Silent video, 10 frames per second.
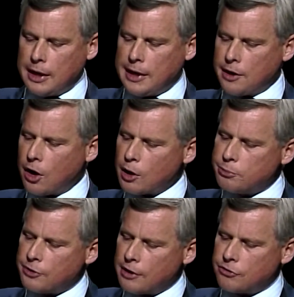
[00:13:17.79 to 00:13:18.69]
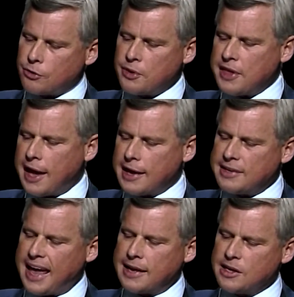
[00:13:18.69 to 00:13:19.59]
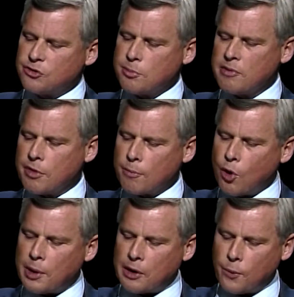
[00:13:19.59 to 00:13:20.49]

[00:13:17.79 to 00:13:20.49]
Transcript: in our obsession with the antagonism of the moment,